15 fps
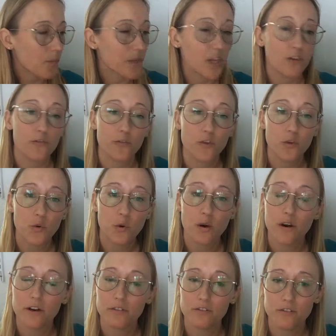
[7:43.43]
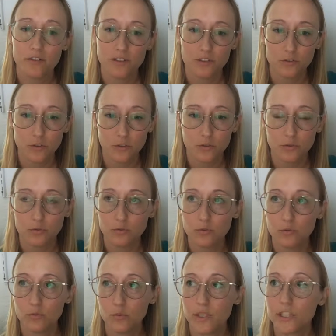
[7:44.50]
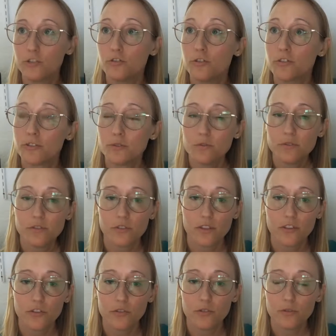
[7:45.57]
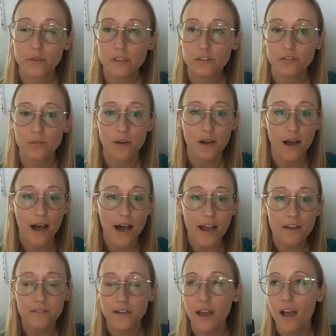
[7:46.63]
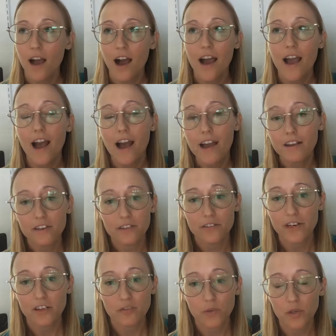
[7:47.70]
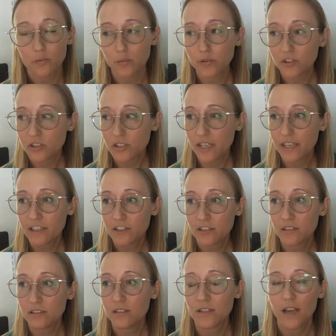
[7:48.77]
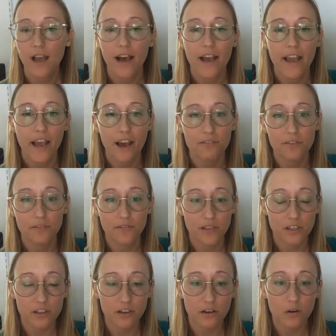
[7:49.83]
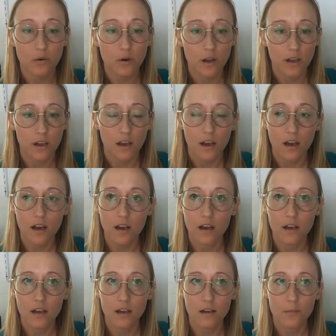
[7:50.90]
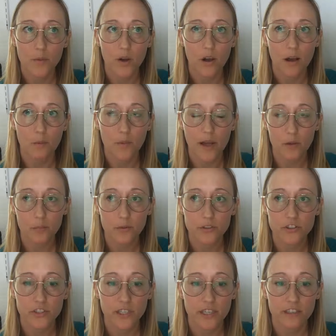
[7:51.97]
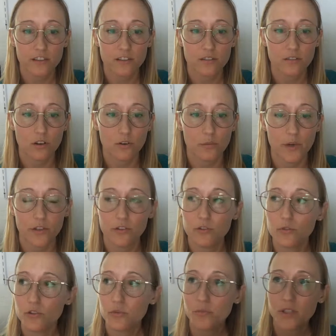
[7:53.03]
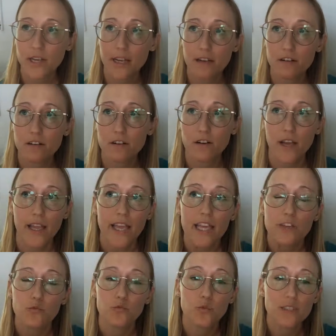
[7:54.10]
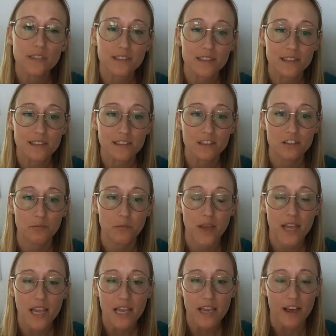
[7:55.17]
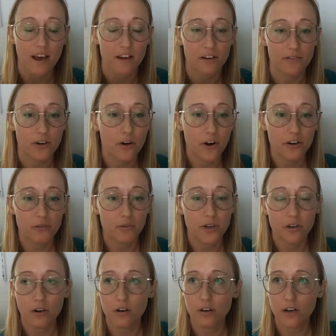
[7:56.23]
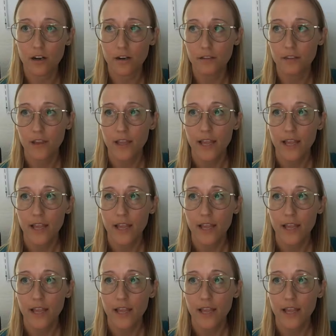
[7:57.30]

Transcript: If you are looking to introduce a new queen to a hive, I highly recommend push cages. I have a video about push cages on my YouTube channel. Really easy to make out of hardware cloth.